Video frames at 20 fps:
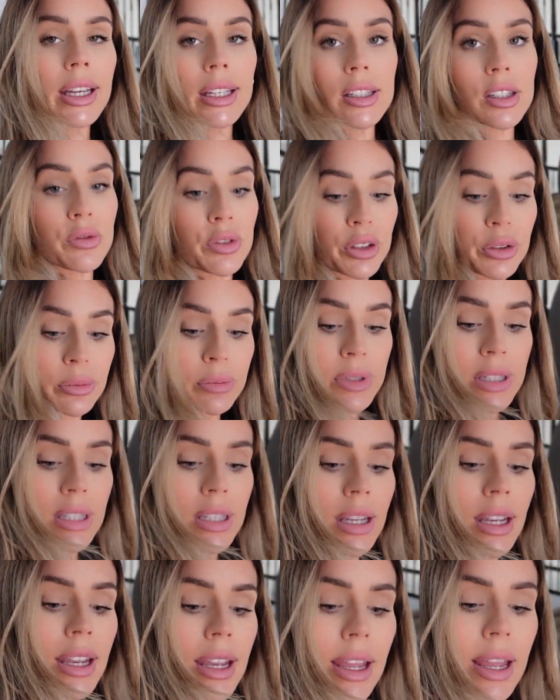guest rooms
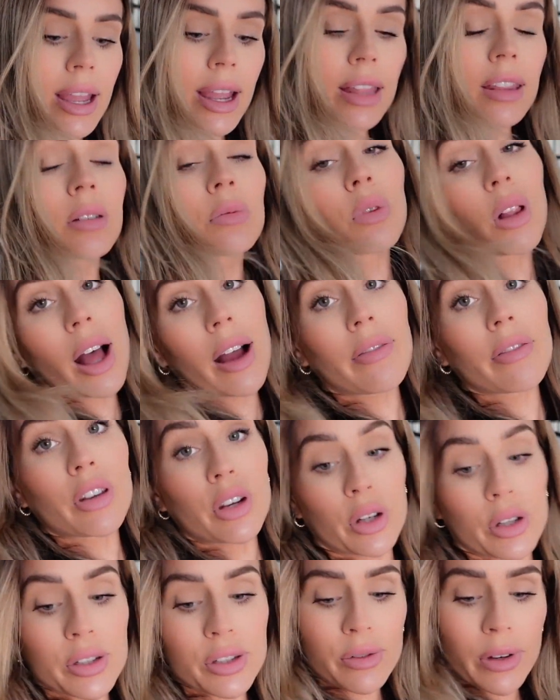and then we'll have the
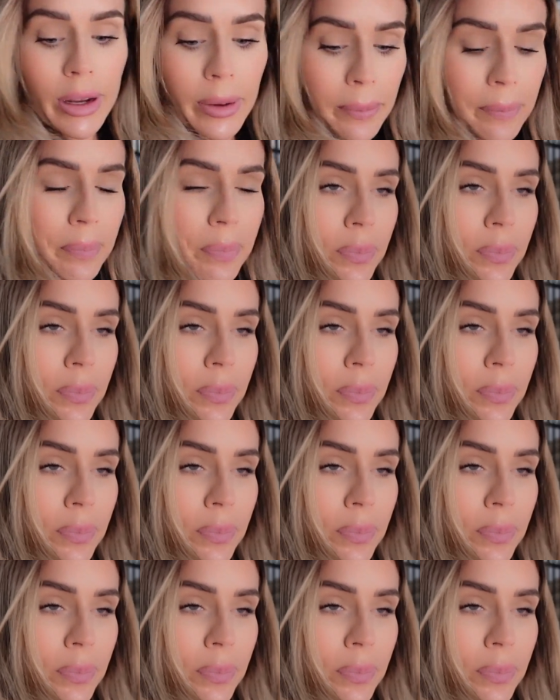nursery.